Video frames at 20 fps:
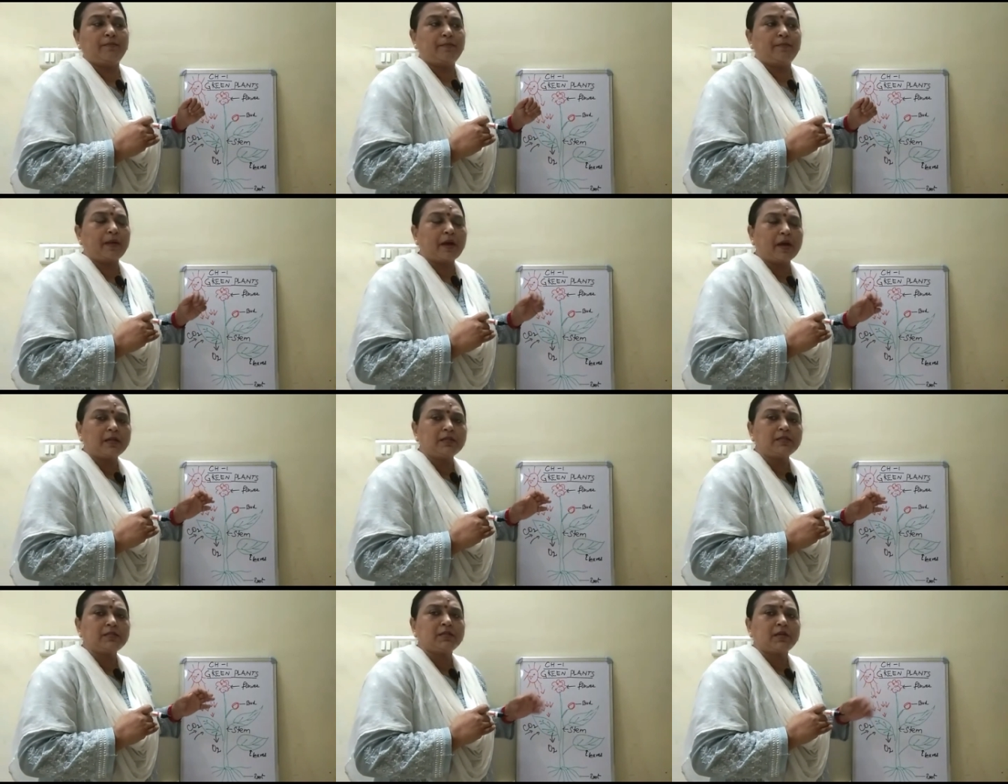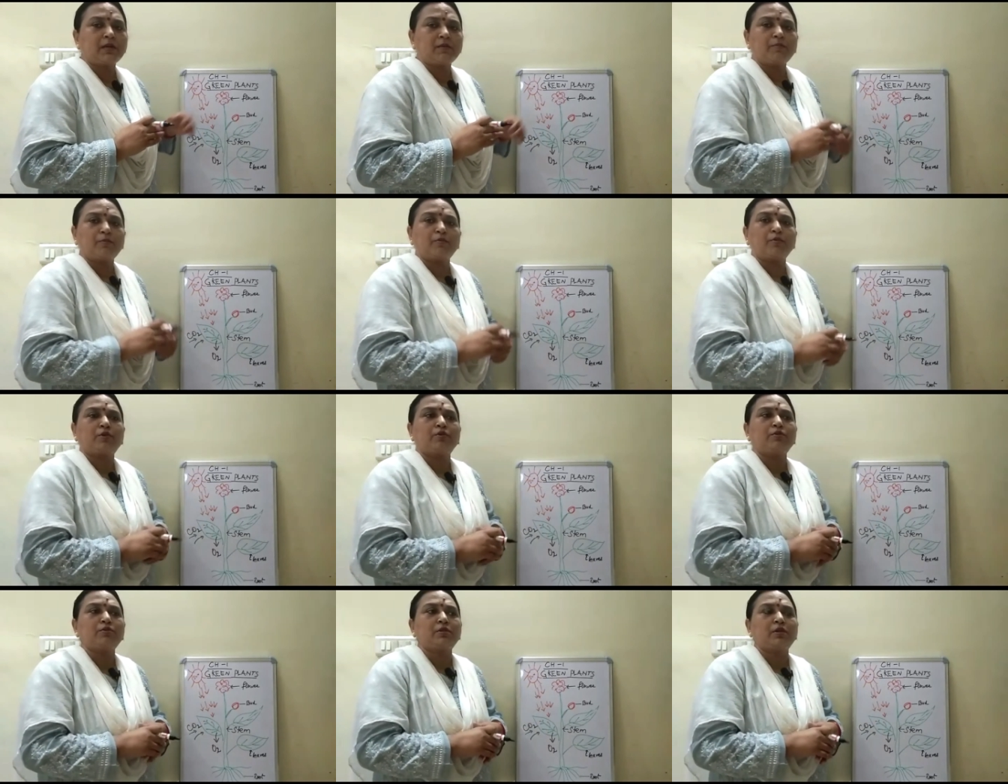Plants are
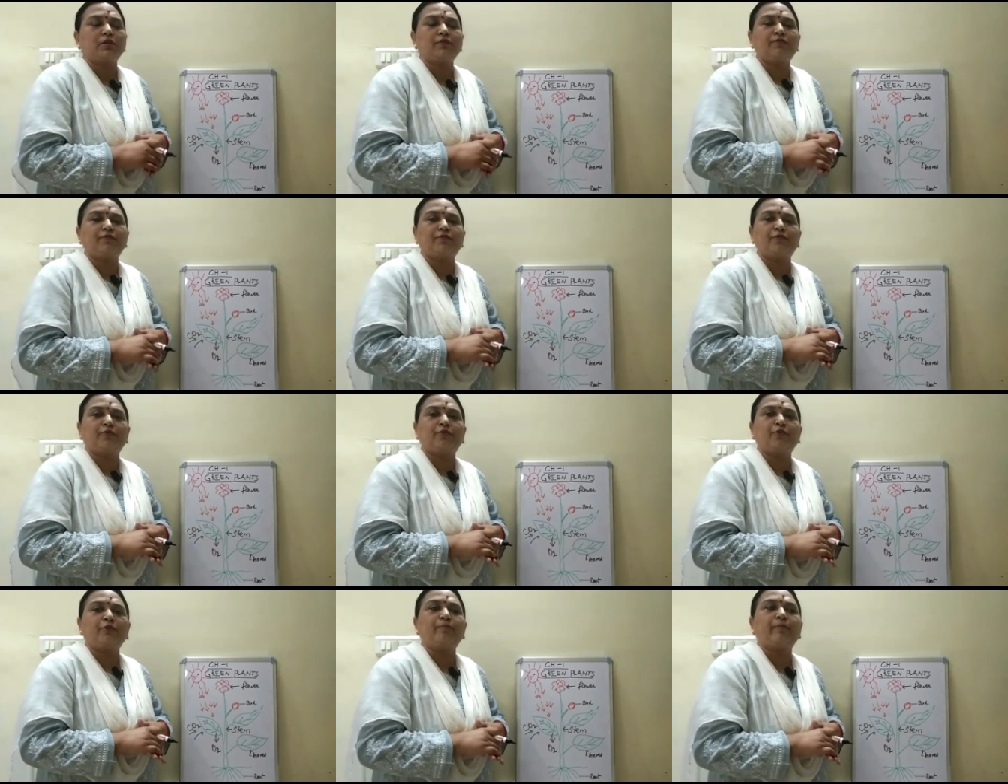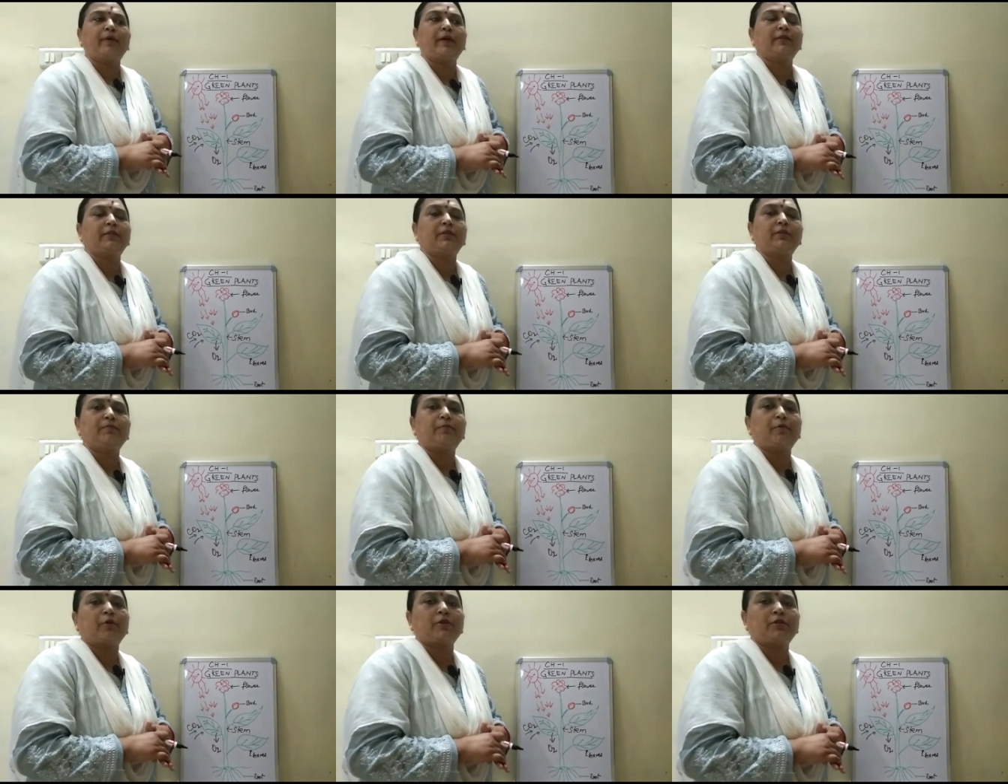producing food by
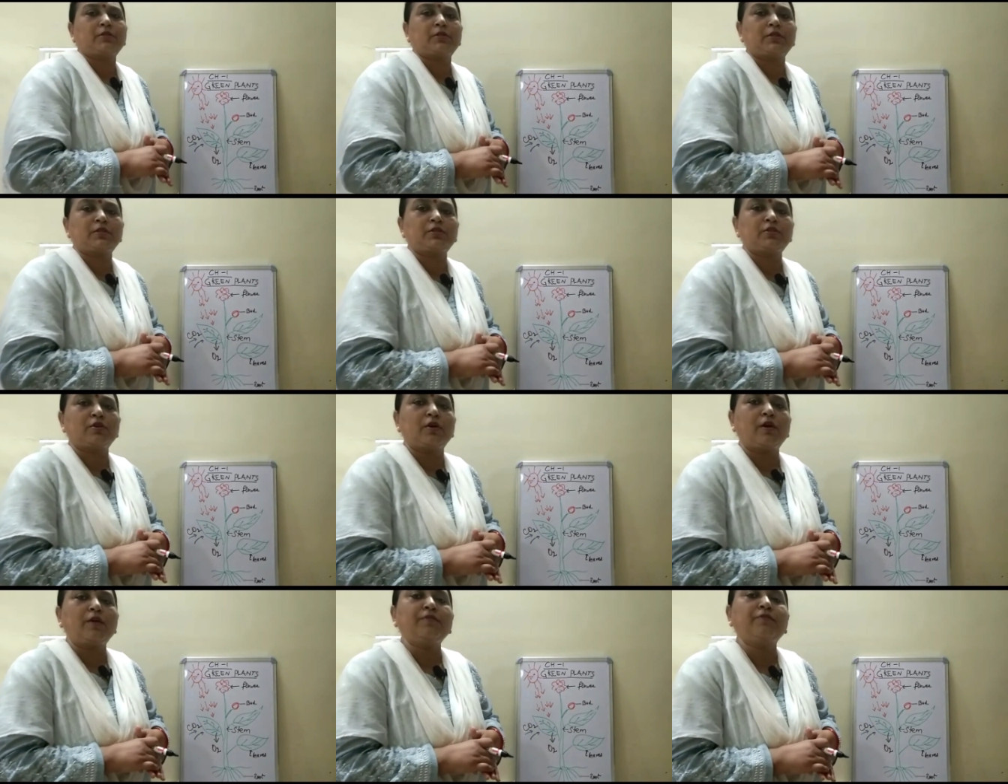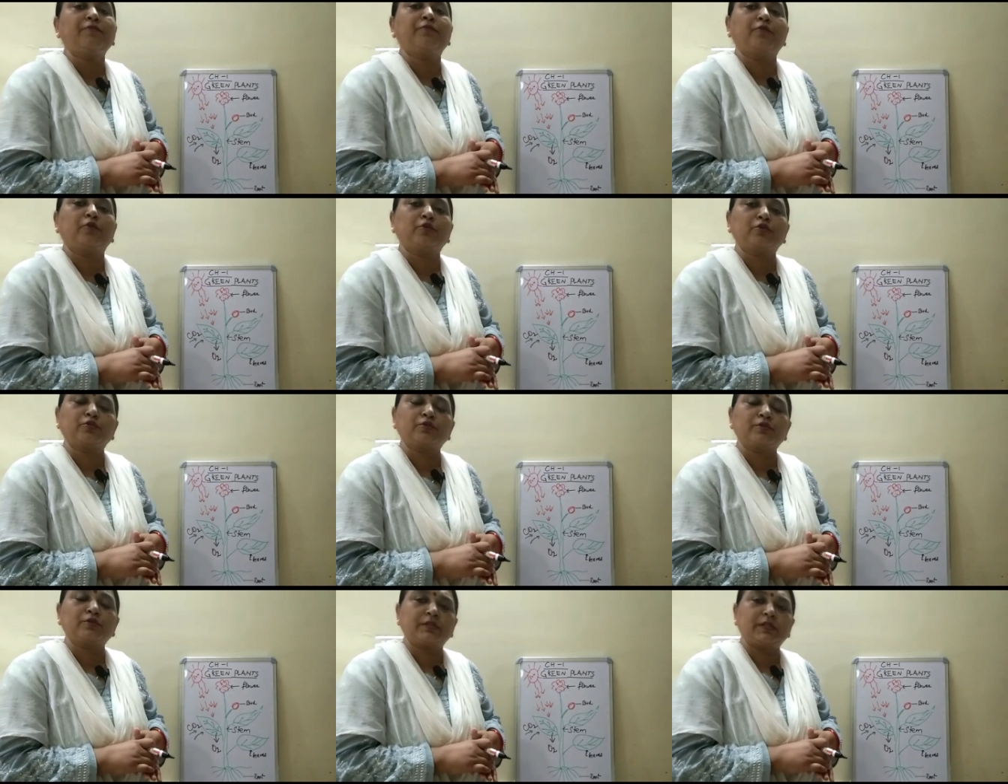the process of
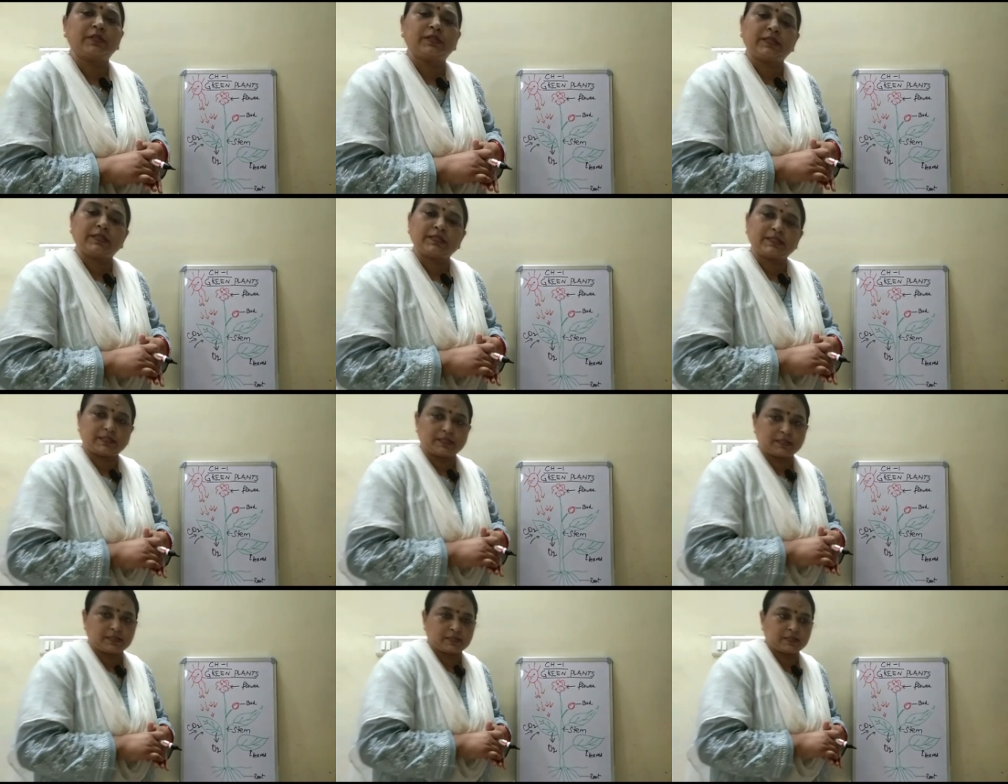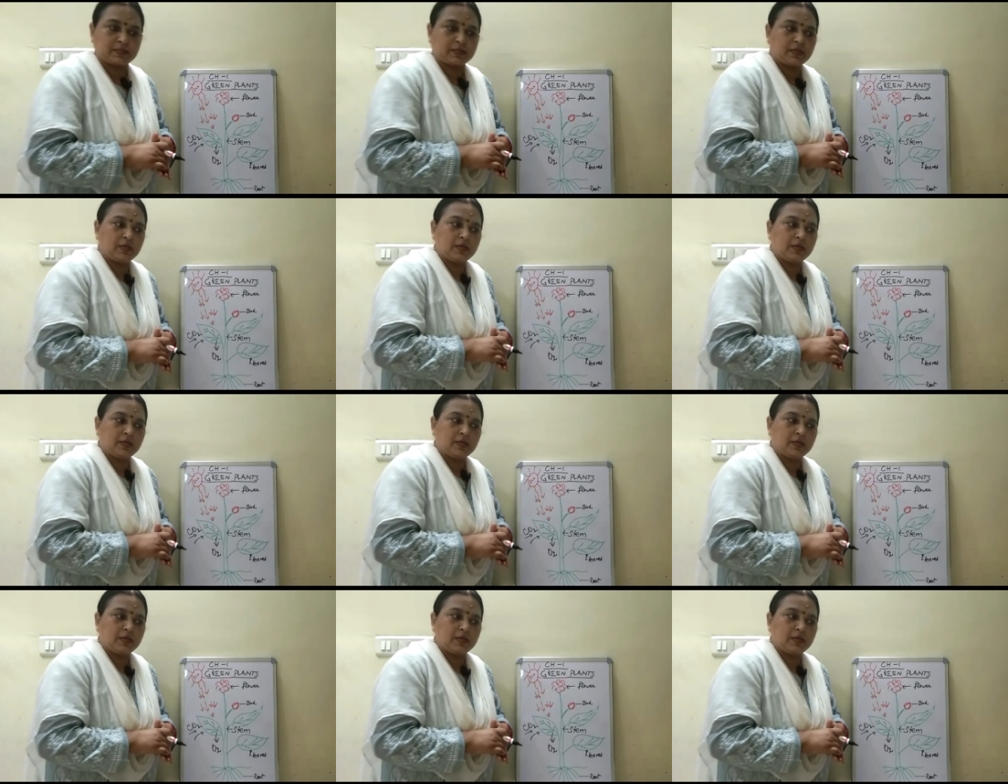photosynthesis.